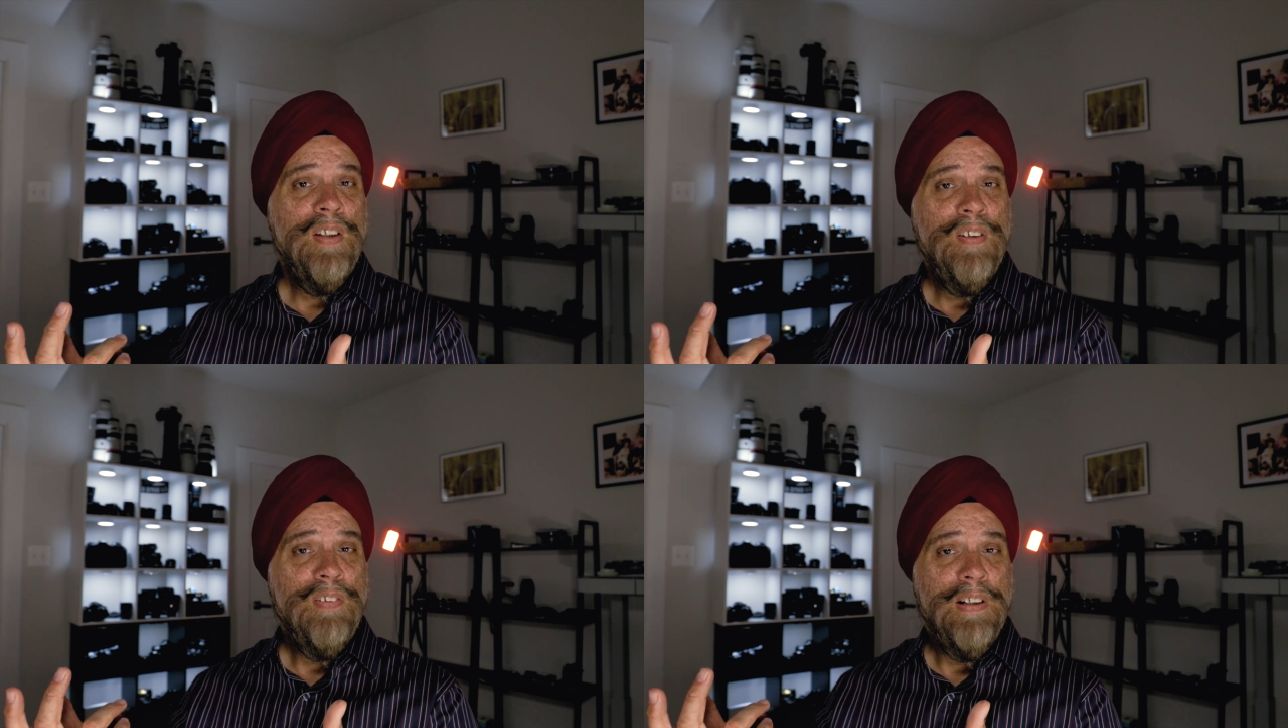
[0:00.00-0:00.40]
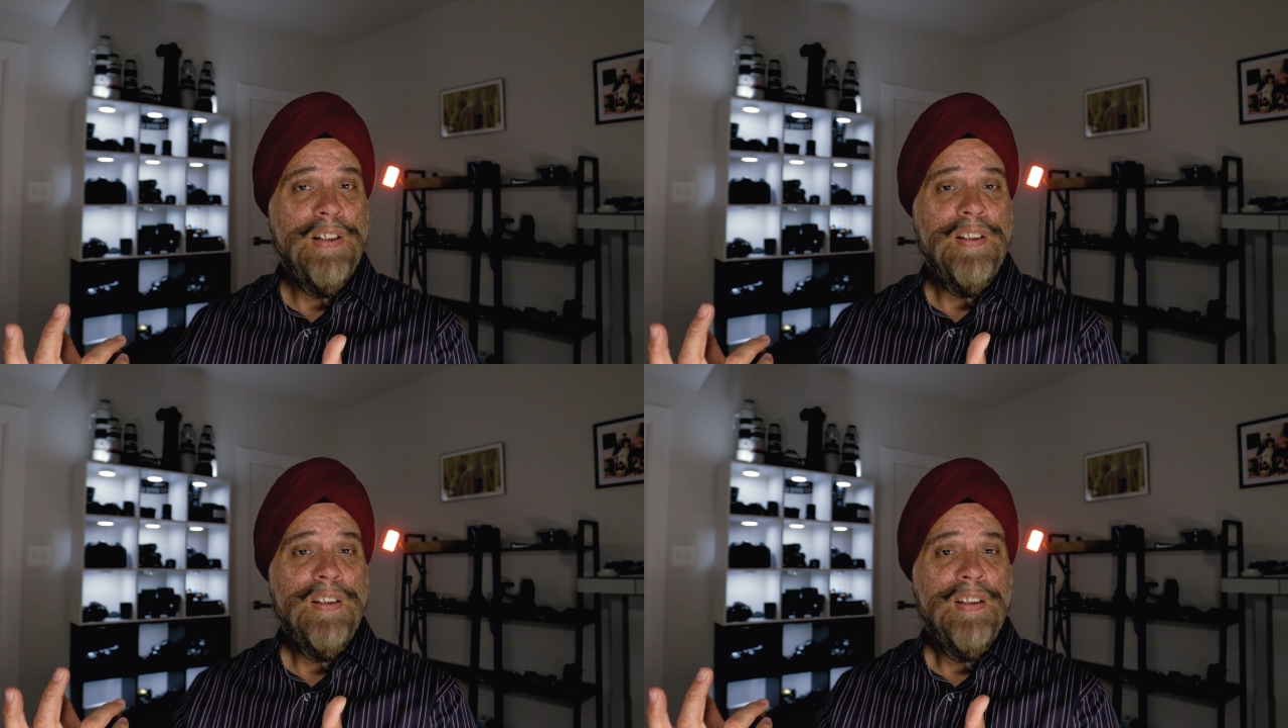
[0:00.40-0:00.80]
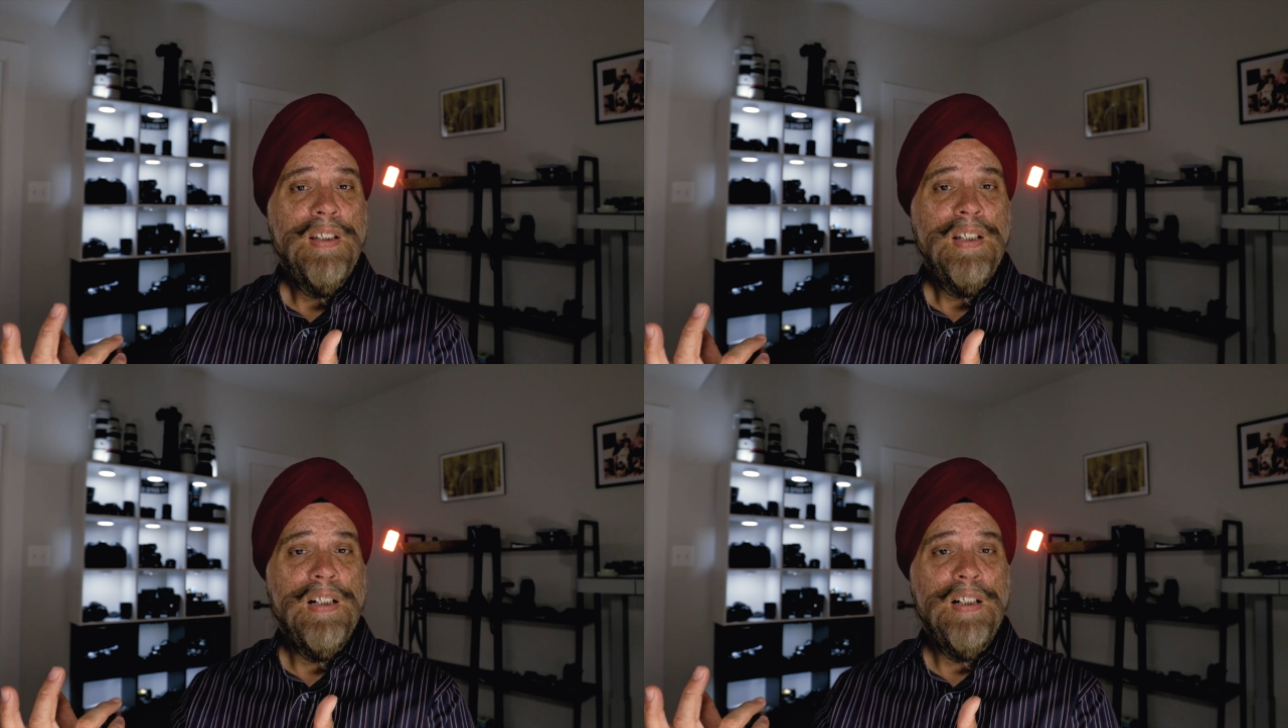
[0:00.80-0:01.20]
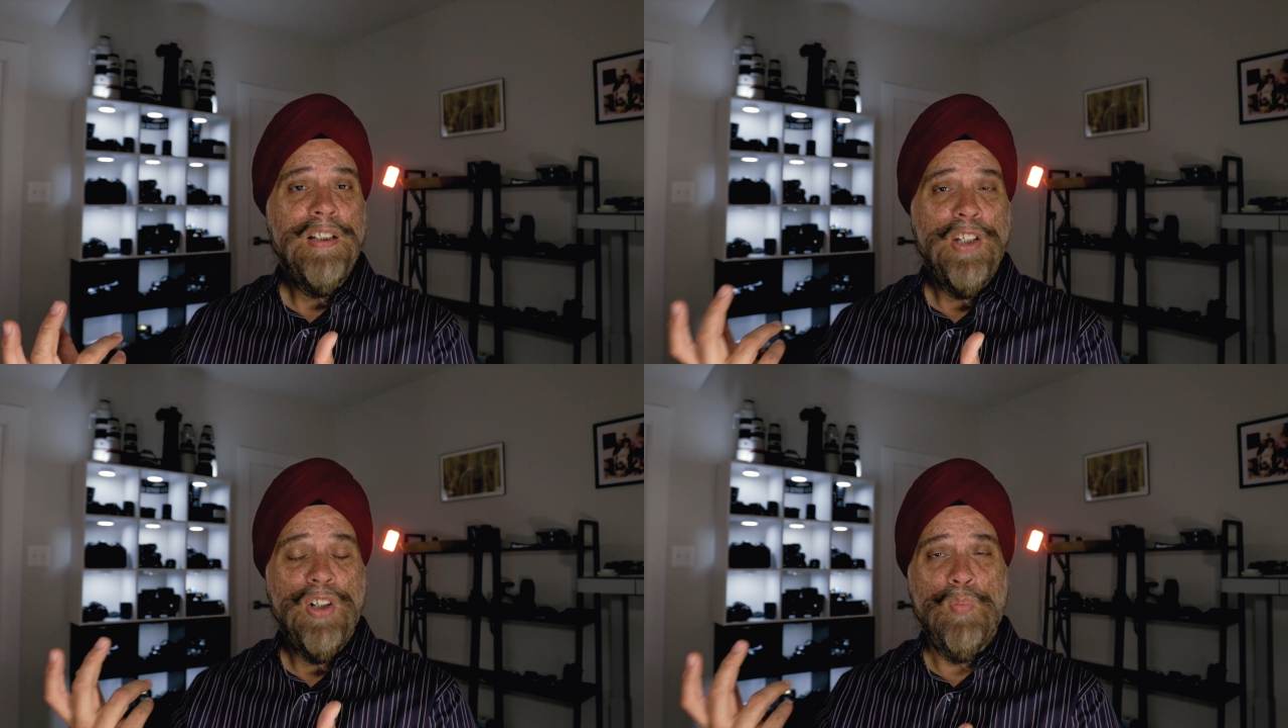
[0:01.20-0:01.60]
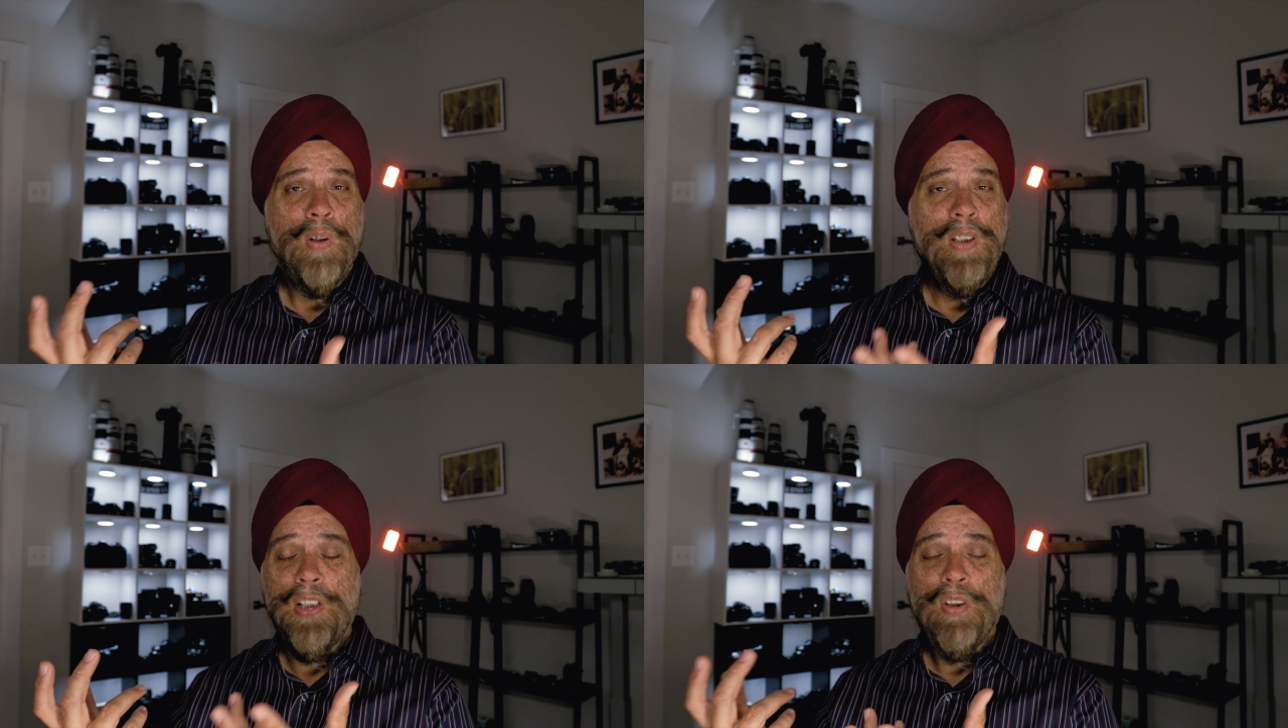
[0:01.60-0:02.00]
right? Uh, the
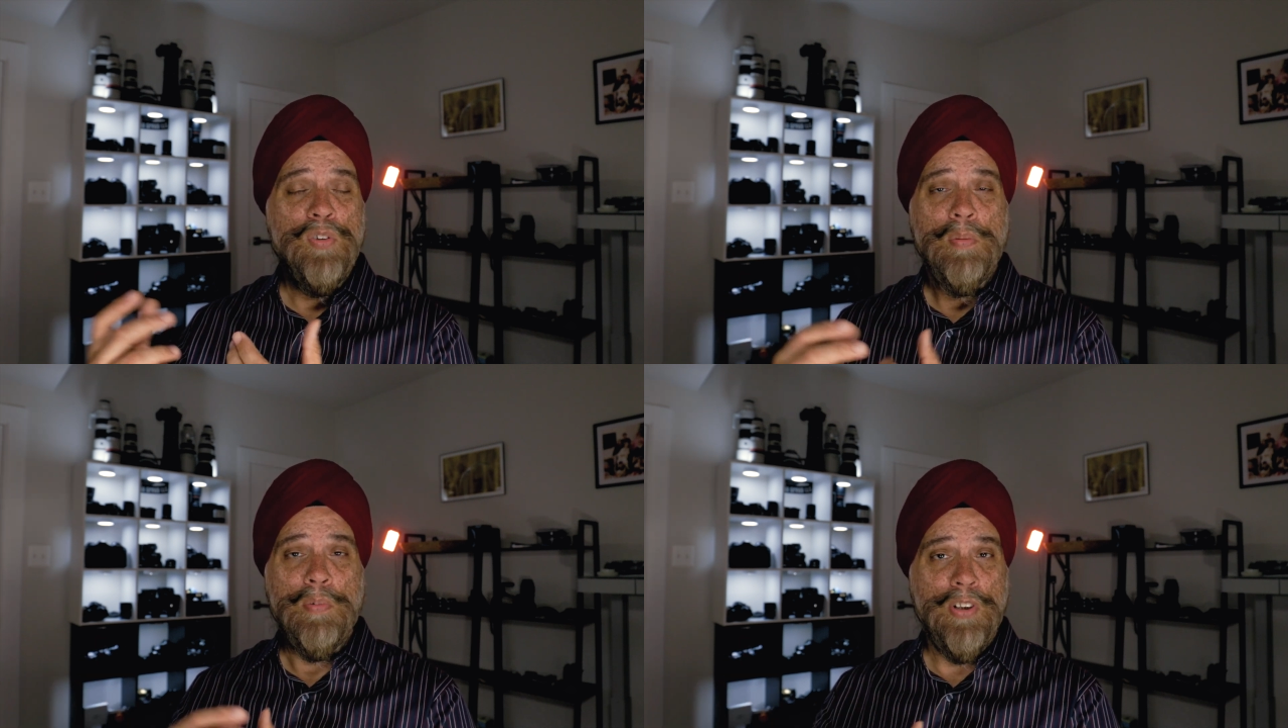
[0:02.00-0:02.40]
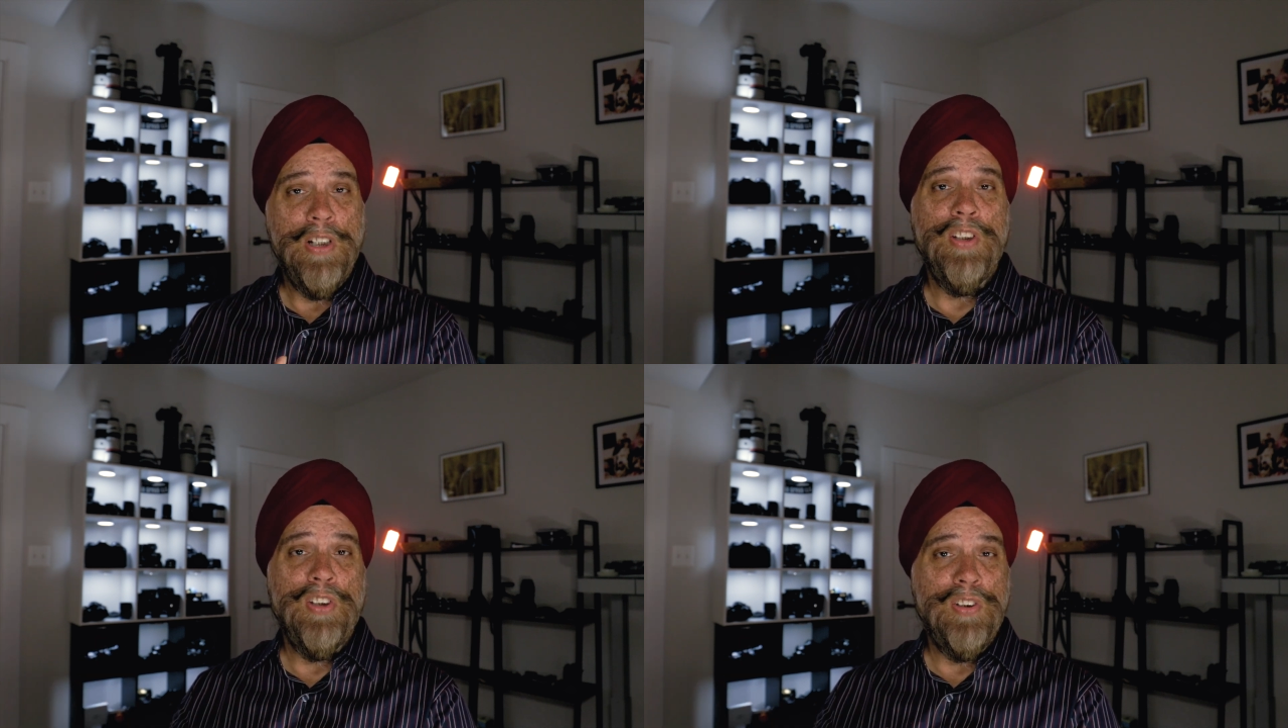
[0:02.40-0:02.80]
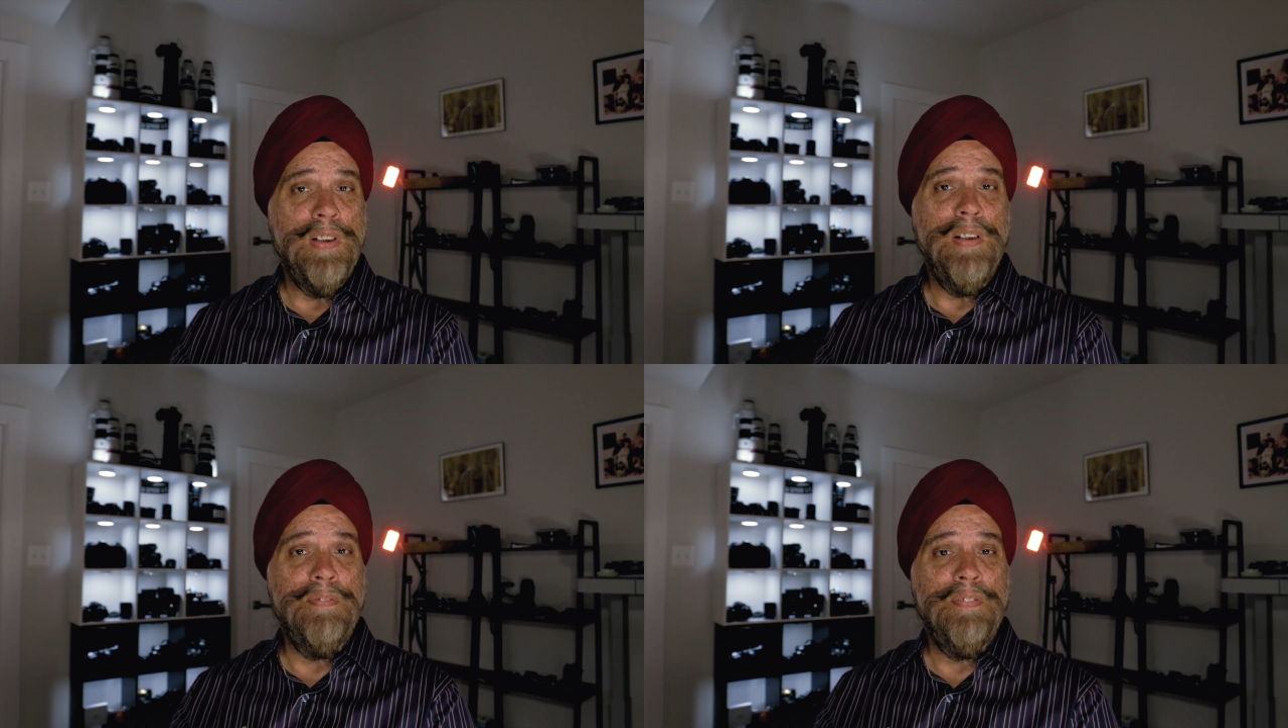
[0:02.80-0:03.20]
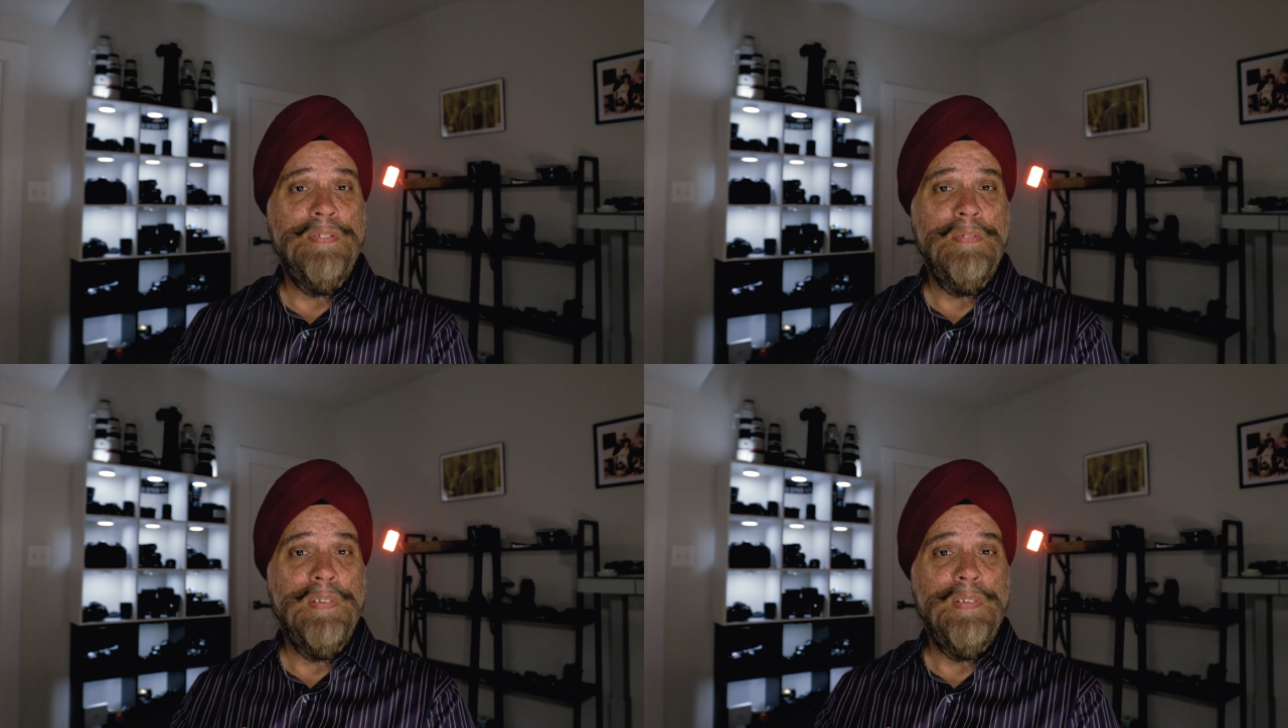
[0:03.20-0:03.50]
R1 can do some crazy stuff